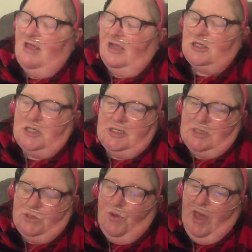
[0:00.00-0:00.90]
and she
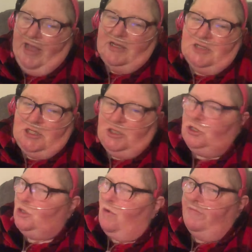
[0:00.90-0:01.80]
says, okay. She
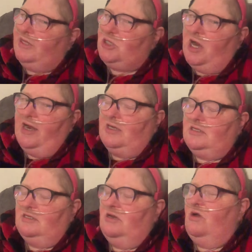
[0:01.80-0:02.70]
don't want me to try? And I
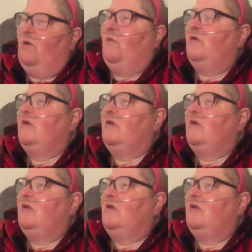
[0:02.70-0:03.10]
said, no.